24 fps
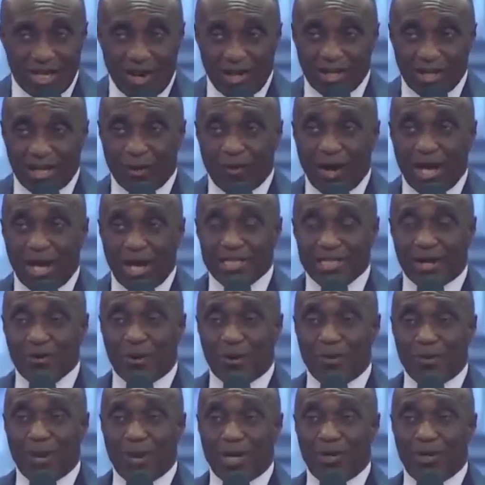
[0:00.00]
Otherwise, I'll
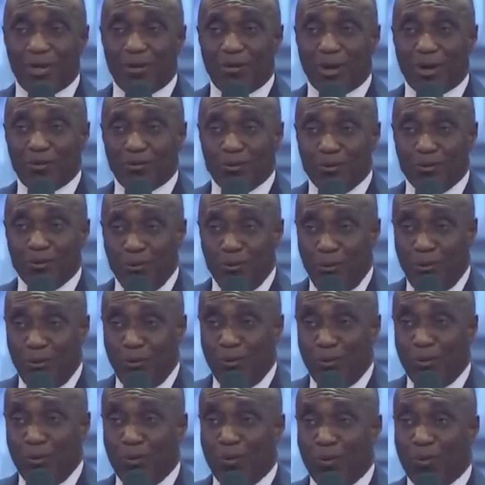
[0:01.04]
just be making a make,
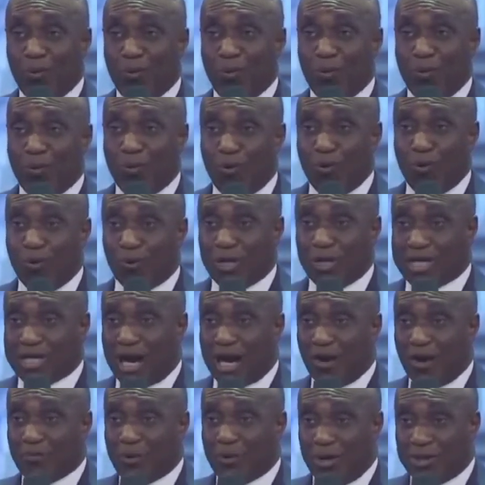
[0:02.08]
ooh, the
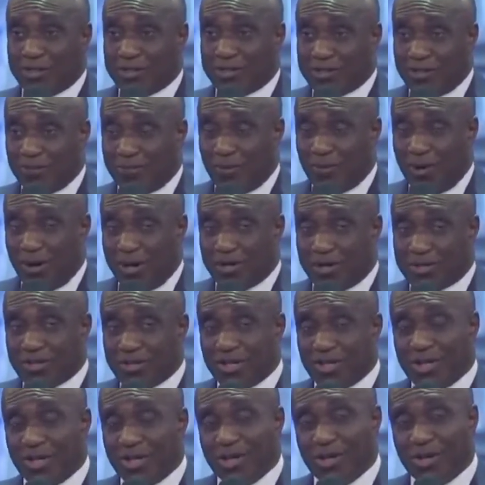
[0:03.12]
car will be on the same point.
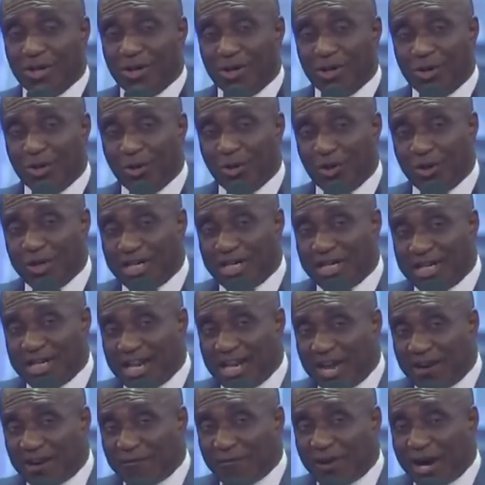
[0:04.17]
You will
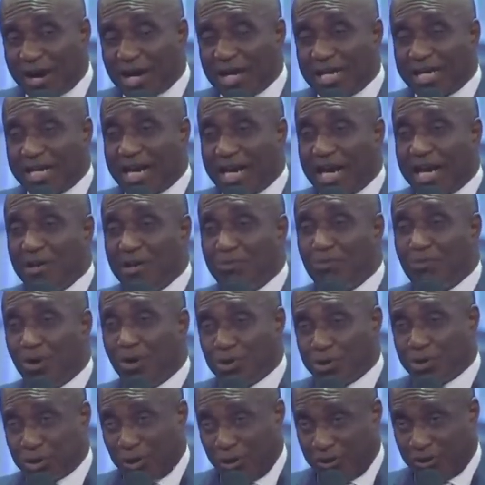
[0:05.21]
never gain
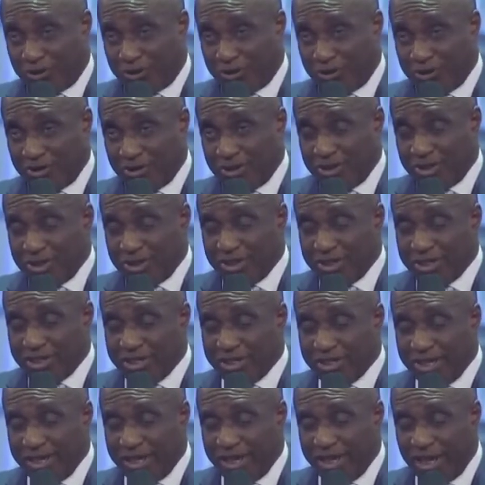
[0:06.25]
motion
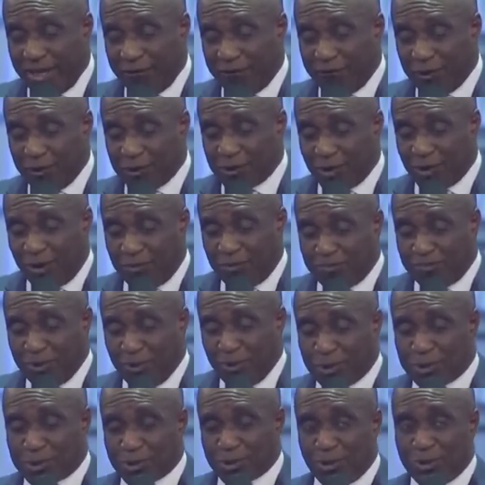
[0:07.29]
if you don't
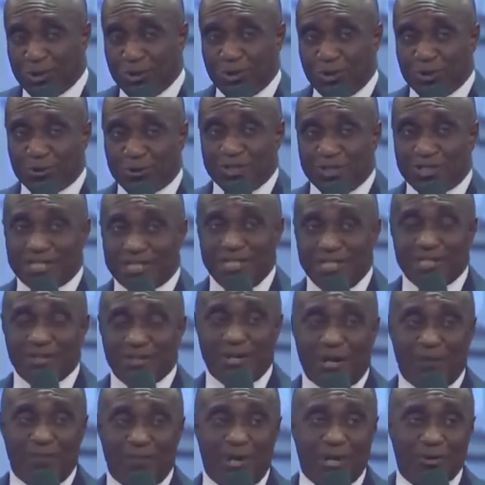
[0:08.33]
put to use the
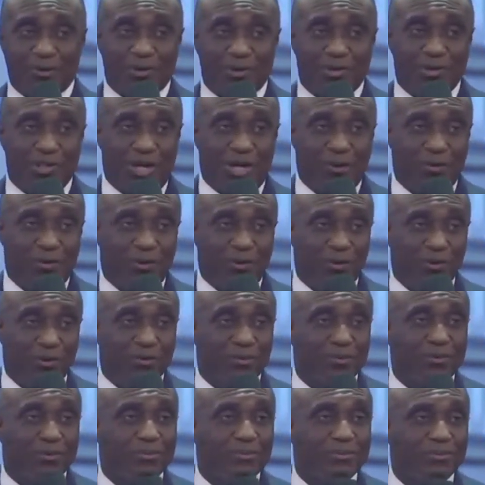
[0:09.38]
things I'm about to share with
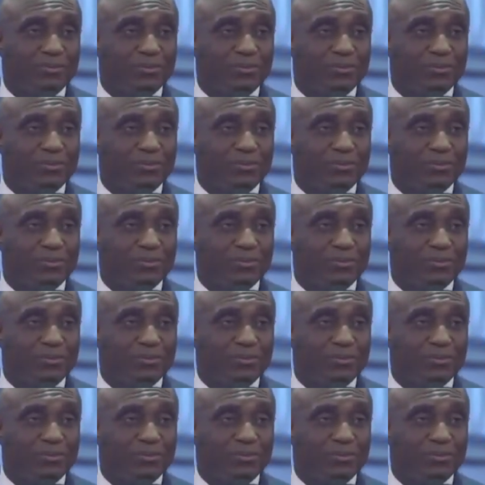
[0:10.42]
you